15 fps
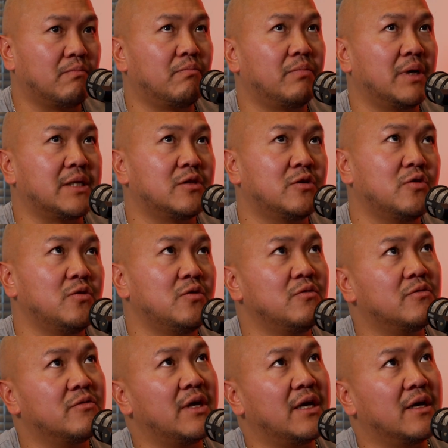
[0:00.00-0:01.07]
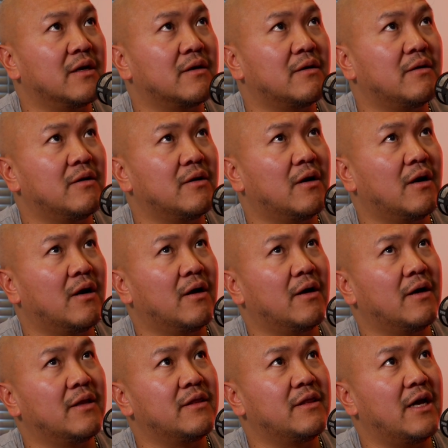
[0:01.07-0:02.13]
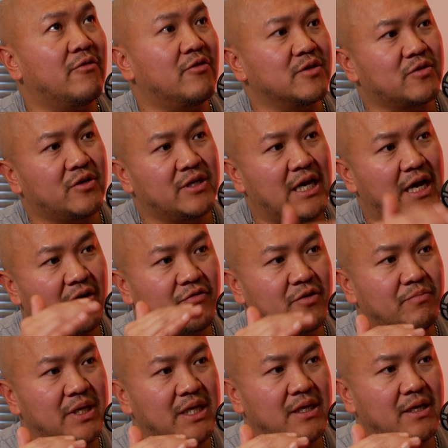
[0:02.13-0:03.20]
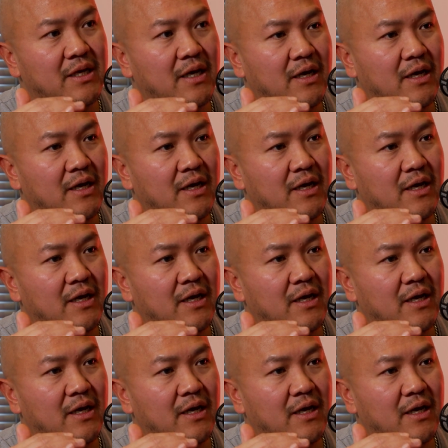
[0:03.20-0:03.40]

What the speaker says: But do you think there is going to ever be